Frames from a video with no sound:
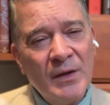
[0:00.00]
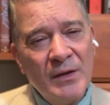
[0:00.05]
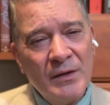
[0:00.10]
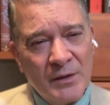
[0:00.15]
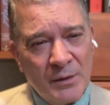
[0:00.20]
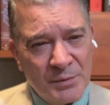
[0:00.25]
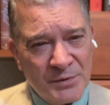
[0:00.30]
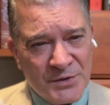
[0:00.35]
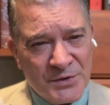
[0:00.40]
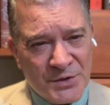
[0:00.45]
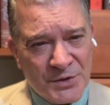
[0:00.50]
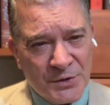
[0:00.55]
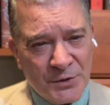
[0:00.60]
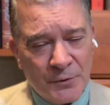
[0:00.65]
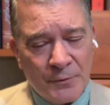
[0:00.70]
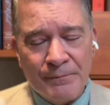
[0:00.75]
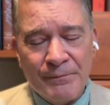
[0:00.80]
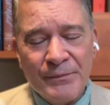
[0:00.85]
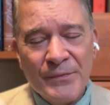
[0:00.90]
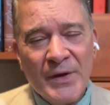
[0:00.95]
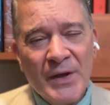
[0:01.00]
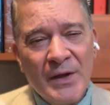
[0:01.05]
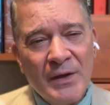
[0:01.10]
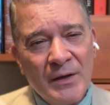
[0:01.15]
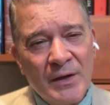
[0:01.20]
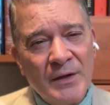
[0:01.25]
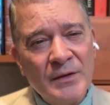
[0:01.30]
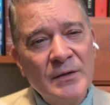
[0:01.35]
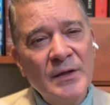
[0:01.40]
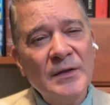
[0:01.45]
Number two,
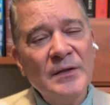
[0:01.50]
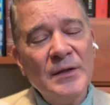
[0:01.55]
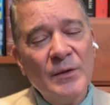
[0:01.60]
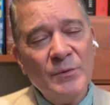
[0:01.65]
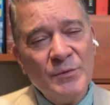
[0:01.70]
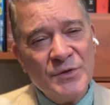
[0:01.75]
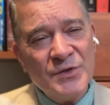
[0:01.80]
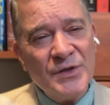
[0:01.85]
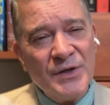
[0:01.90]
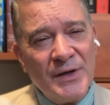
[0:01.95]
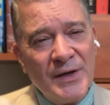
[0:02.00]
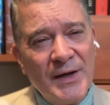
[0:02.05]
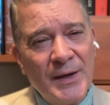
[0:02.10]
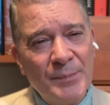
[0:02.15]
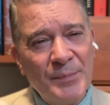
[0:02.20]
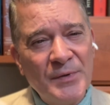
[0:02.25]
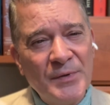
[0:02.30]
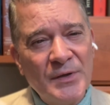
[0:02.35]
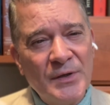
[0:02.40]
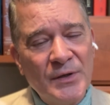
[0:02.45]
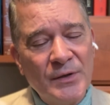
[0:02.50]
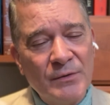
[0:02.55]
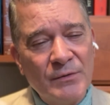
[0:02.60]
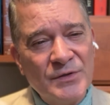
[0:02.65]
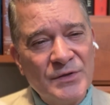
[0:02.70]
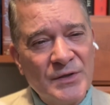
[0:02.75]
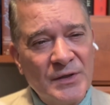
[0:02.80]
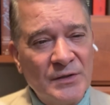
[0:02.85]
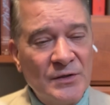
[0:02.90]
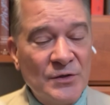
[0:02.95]
I think that what's going to happen here
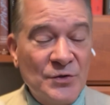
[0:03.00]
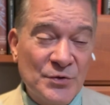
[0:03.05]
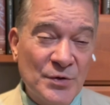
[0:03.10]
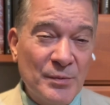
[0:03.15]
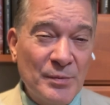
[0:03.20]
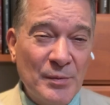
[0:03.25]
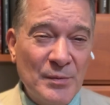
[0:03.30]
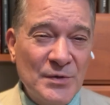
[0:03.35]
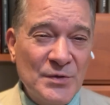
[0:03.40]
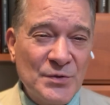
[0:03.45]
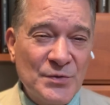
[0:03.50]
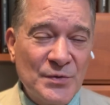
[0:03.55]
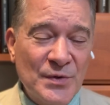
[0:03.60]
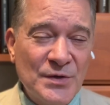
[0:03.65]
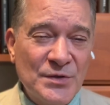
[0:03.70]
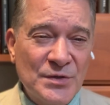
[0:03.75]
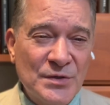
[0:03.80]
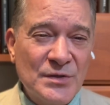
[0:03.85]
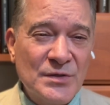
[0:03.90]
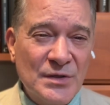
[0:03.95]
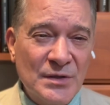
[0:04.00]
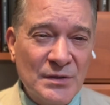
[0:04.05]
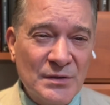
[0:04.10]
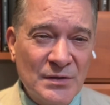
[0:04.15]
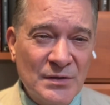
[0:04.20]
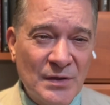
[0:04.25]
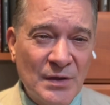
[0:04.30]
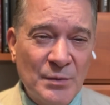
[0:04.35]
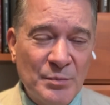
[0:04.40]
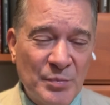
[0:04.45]
is that the Trump administration is going to
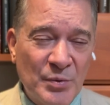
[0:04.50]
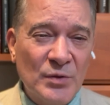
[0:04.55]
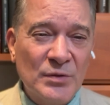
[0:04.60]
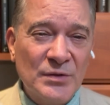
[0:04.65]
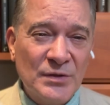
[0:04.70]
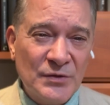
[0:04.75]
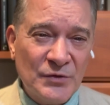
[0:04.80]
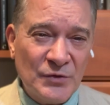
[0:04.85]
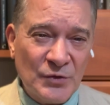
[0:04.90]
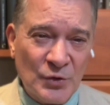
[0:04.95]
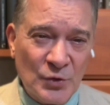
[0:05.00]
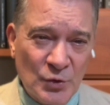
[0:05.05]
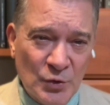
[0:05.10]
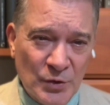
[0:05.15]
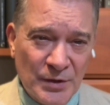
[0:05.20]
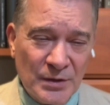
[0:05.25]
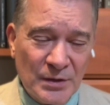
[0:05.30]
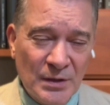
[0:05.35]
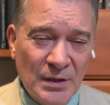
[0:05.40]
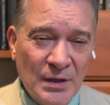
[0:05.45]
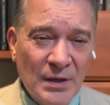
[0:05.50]
take Portland to court.